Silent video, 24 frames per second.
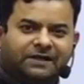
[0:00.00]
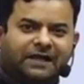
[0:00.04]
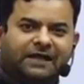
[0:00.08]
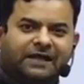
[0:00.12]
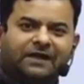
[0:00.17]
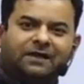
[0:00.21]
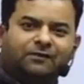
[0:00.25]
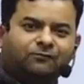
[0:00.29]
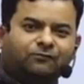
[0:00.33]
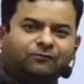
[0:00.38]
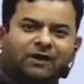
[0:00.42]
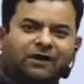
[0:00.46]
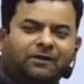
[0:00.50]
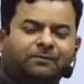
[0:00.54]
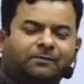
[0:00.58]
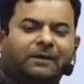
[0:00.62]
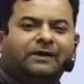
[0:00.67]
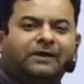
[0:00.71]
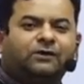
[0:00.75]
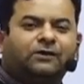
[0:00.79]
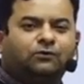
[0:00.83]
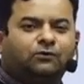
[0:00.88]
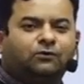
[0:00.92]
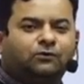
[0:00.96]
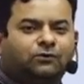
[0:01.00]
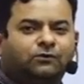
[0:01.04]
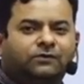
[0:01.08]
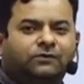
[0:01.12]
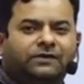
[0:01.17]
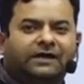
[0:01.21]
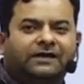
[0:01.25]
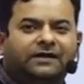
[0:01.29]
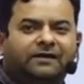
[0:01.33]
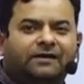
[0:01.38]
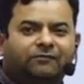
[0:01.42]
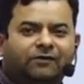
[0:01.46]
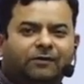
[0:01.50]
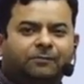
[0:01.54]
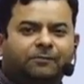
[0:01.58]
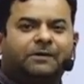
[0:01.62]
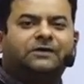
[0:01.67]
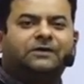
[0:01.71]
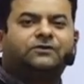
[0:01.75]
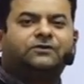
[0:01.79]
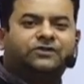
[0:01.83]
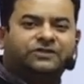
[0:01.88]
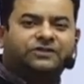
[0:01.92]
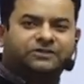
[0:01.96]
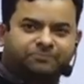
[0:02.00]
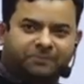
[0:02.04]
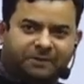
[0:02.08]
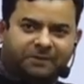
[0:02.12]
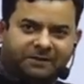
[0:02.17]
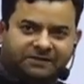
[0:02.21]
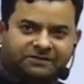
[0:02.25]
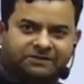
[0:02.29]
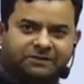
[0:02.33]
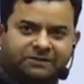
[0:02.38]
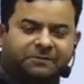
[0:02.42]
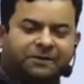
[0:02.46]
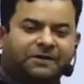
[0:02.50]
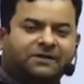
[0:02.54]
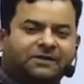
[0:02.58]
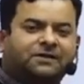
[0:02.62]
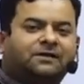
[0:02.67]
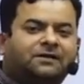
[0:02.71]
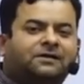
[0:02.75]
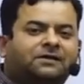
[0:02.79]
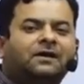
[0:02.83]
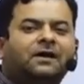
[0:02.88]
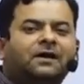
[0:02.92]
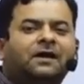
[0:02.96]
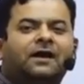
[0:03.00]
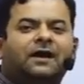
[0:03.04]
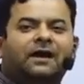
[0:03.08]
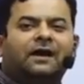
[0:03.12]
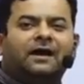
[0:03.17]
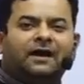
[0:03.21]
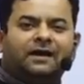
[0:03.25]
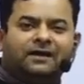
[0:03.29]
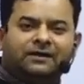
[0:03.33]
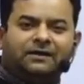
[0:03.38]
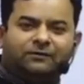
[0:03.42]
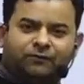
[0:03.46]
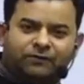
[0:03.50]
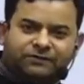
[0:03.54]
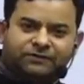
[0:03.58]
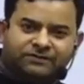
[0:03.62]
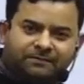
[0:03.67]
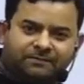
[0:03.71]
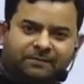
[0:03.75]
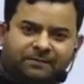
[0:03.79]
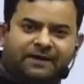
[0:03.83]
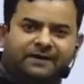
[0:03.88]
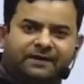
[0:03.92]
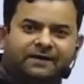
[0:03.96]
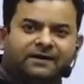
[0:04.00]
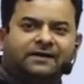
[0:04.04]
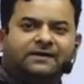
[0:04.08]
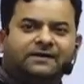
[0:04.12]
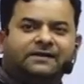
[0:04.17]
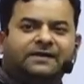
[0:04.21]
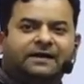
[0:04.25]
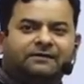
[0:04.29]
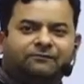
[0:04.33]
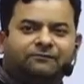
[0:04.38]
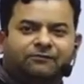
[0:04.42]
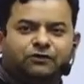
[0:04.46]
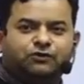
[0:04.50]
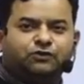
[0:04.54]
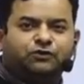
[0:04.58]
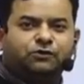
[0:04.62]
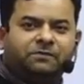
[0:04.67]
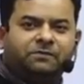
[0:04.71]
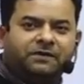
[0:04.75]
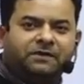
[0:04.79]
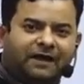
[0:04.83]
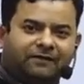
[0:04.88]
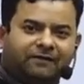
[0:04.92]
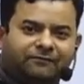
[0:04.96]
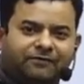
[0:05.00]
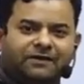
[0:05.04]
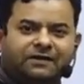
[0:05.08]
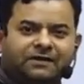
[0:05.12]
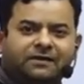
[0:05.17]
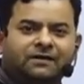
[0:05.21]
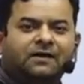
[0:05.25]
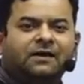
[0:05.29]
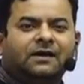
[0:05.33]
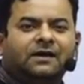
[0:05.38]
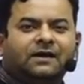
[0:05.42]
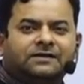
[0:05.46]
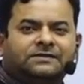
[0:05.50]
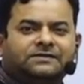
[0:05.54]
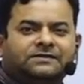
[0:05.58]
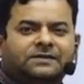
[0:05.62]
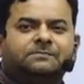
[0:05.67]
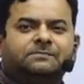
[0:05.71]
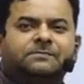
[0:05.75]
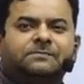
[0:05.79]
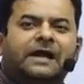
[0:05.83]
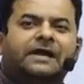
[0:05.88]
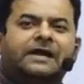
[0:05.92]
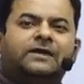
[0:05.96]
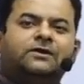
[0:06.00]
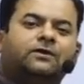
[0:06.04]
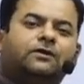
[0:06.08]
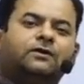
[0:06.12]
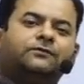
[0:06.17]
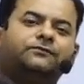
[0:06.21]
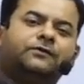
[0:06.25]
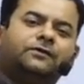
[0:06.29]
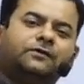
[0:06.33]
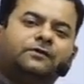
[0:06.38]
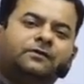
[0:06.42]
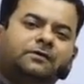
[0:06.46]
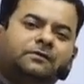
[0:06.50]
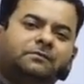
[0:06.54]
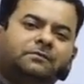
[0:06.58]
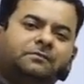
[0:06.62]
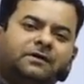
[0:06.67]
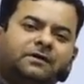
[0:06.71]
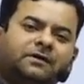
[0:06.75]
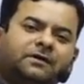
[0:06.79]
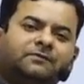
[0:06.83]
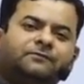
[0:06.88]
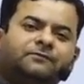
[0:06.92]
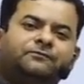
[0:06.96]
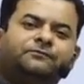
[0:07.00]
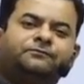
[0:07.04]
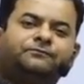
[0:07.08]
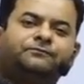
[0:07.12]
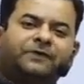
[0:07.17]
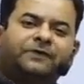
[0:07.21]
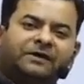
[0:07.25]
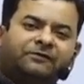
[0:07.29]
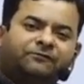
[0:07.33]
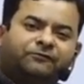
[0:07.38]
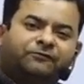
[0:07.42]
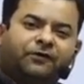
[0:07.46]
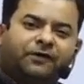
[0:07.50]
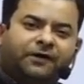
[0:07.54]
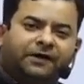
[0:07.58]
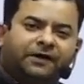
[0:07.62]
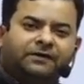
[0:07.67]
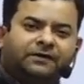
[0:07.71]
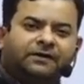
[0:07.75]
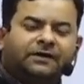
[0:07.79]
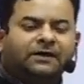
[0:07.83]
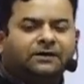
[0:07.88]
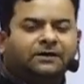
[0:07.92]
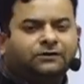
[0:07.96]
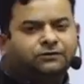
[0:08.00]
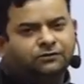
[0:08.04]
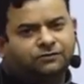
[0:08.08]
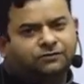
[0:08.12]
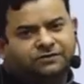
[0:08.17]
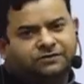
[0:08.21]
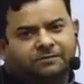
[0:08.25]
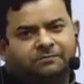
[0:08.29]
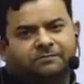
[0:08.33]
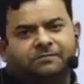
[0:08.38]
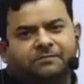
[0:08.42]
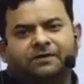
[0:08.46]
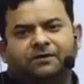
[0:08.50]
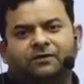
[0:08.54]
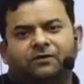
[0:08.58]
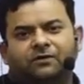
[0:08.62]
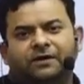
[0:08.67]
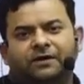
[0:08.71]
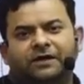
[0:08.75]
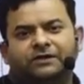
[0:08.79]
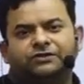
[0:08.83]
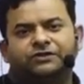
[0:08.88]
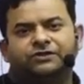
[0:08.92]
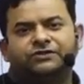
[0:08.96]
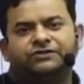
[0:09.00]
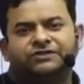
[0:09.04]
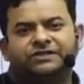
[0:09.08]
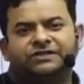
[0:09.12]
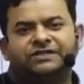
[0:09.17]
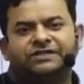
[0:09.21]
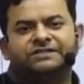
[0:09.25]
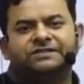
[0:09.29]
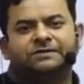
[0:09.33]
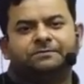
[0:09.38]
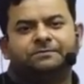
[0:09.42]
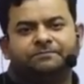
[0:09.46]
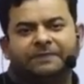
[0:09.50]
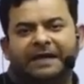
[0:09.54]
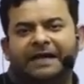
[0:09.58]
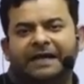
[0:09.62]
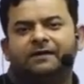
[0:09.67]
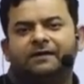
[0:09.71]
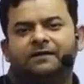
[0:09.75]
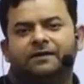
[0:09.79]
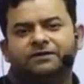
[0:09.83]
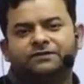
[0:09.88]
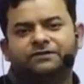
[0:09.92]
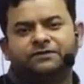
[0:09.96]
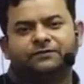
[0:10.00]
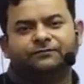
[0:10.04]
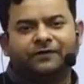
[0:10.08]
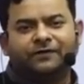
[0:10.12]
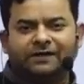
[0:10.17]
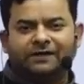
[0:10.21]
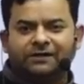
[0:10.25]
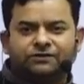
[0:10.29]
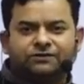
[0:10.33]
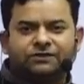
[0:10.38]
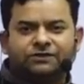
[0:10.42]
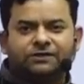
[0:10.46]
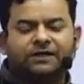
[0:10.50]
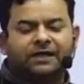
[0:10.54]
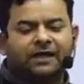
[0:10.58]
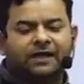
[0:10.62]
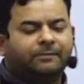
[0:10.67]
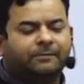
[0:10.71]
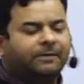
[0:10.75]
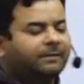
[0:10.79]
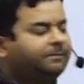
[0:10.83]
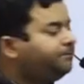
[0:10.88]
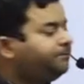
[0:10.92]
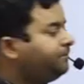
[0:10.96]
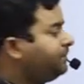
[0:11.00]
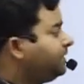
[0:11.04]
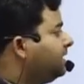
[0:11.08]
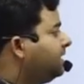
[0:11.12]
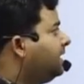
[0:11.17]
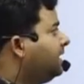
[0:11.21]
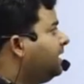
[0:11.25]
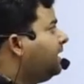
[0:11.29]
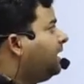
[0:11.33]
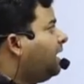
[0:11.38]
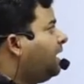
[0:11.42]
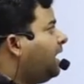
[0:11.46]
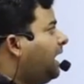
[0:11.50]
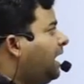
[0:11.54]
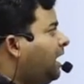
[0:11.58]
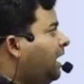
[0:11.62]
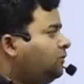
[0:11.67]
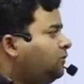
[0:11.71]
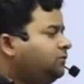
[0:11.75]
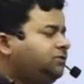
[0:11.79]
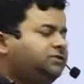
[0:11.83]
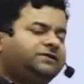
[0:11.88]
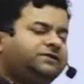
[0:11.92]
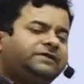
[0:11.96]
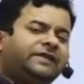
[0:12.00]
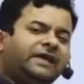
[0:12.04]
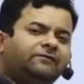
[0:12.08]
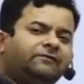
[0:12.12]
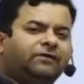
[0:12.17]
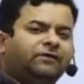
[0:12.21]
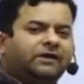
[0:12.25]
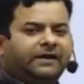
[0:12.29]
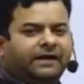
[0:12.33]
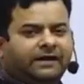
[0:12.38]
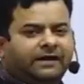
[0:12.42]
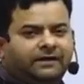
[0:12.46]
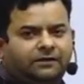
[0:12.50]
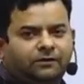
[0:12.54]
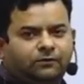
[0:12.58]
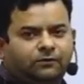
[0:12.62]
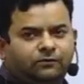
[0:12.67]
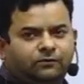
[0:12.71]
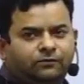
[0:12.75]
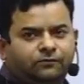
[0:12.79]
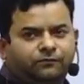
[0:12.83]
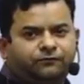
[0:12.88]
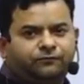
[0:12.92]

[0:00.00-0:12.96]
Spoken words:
Like in World Bank, you know that developed countries participated. It was demanded that we should be having some kind of fund for it. So some agencies, some bankers, a financier came up. How they will get the loan?